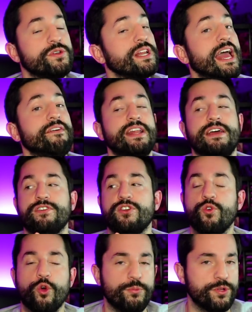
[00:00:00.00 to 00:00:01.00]
You can have it have a
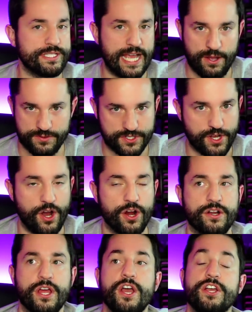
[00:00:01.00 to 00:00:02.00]
normal town's
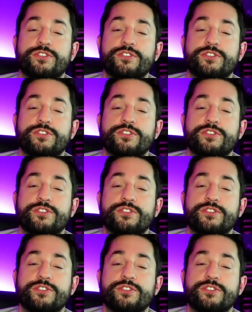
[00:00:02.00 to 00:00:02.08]
guard,